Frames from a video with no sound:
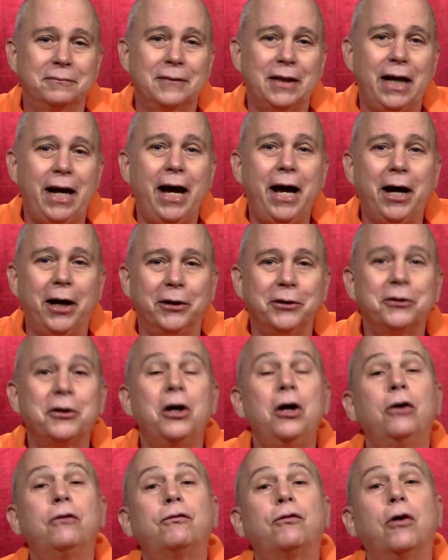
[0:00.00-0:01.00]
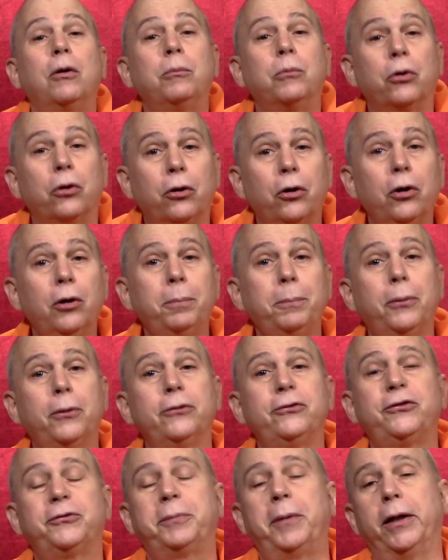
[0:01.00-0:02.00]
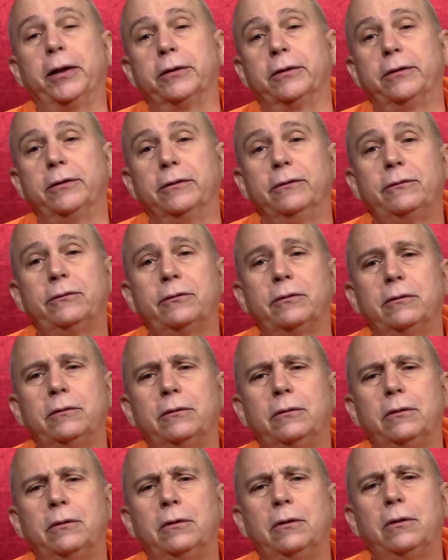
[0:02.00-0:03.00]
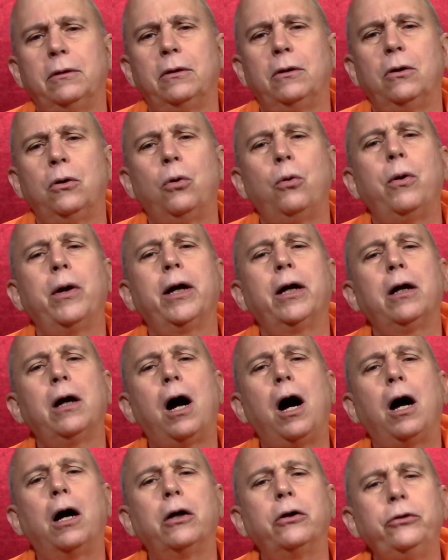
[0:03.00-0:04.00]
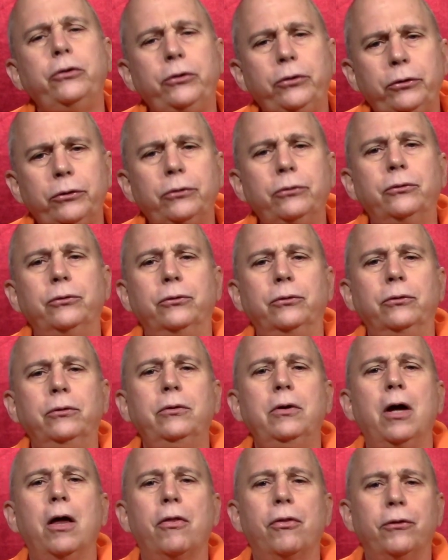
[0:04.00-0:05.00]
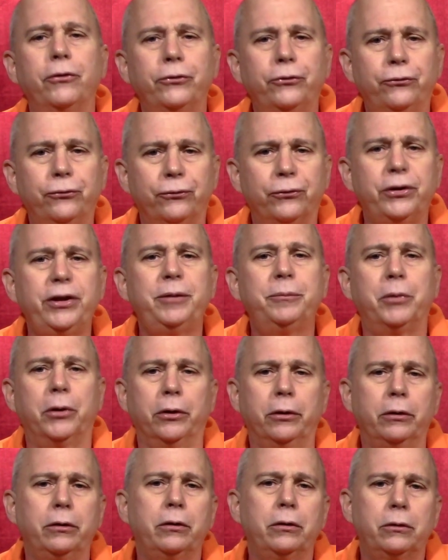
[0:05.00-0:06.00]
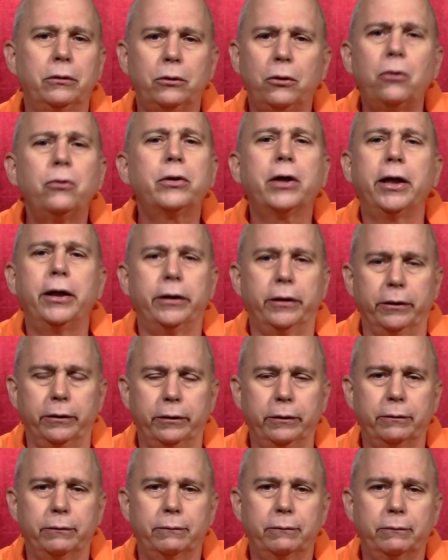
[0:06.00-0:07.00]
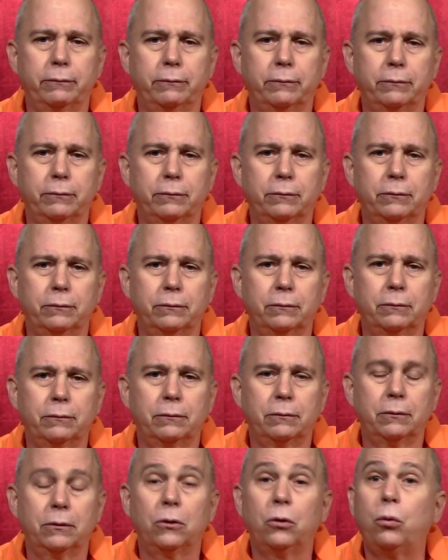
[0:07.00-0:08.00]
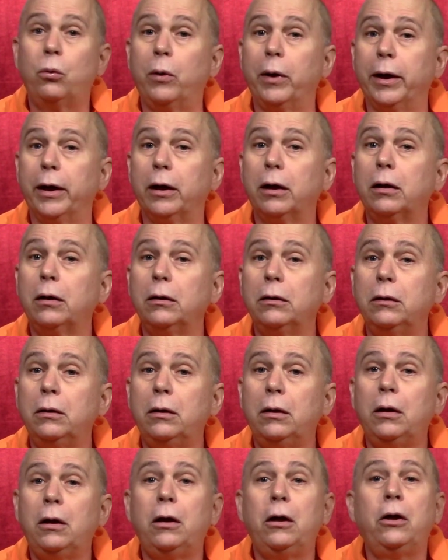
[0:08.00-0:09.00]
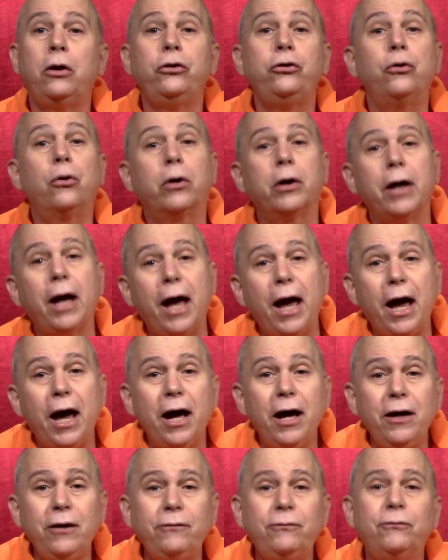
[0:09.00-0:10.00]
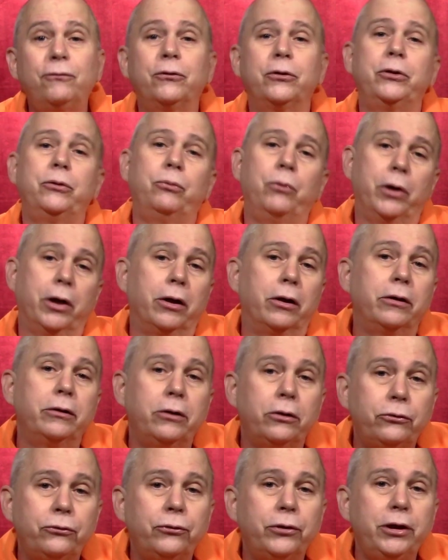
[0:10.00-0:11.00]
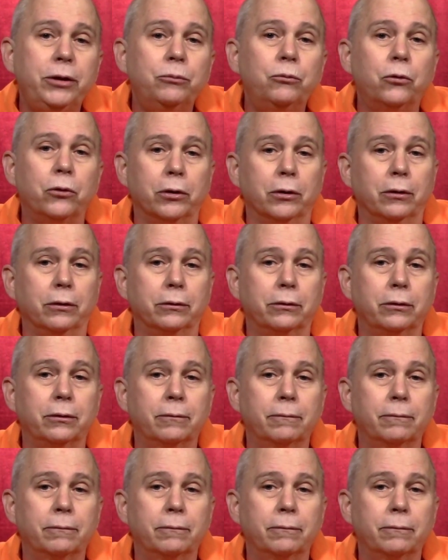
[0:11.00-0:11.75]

And from her perspective, where are you, the dreamer, located? Where? You're everywhere in the dream world.